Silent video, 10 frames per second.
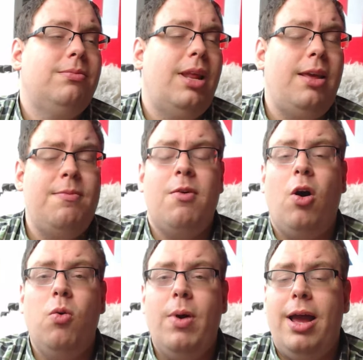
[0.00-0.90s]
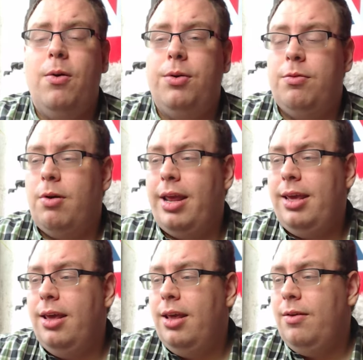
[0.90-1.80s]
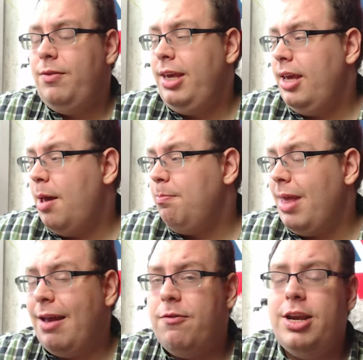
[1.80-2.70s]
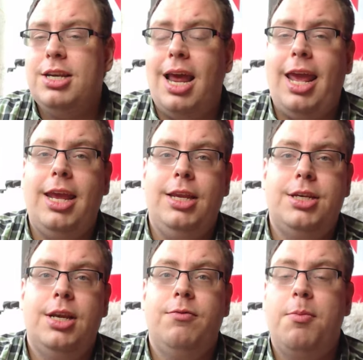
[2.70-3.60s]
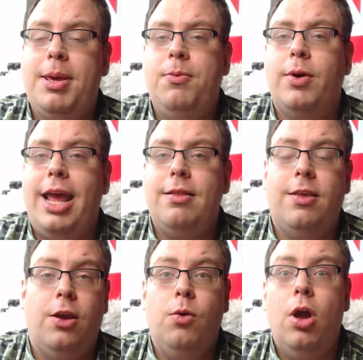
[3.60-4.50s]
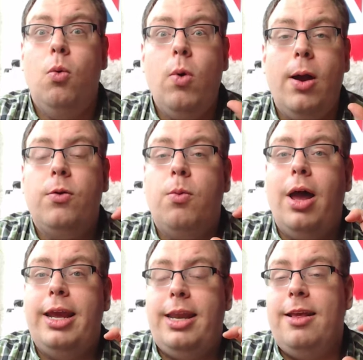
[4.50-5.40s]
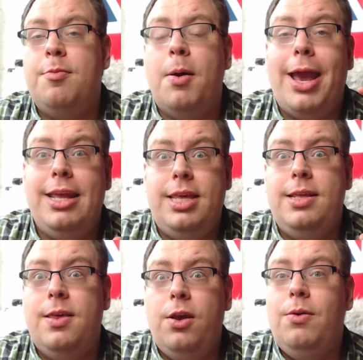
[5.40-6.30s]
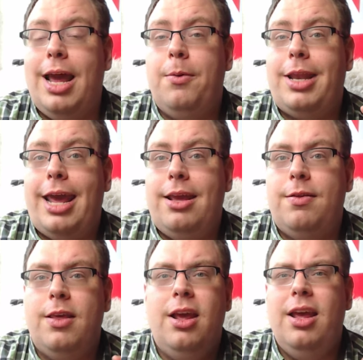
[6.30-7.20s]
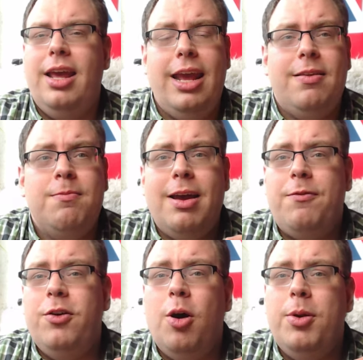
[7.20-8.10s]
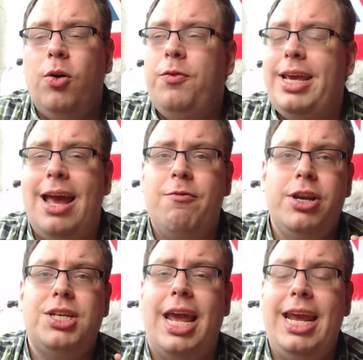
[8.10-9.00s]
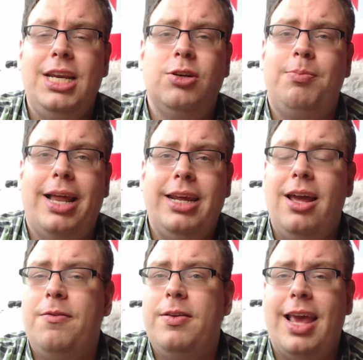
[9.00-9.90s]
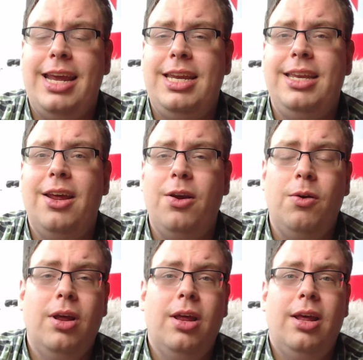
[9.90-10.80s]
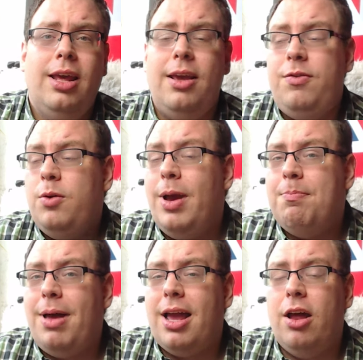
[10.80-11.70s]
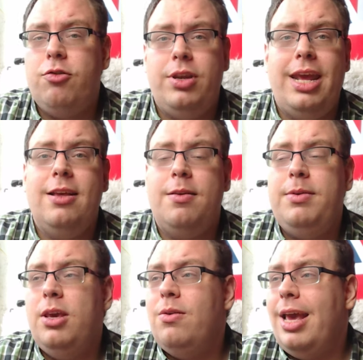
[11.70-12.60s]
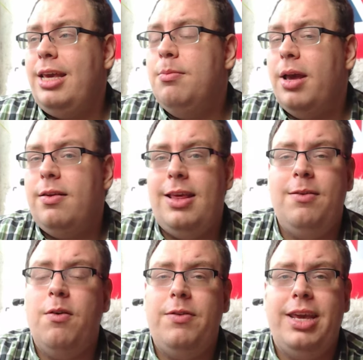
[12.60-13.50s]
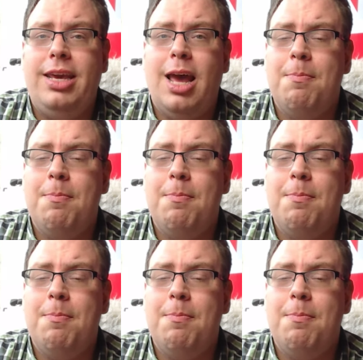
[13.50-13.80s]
in the whole world, right, the average age that people get to worldwide is about 82 nowadays. Isn't that phenomenal? The average age on planet Earth is 82. If you went back 100 years in the UK, you might see that the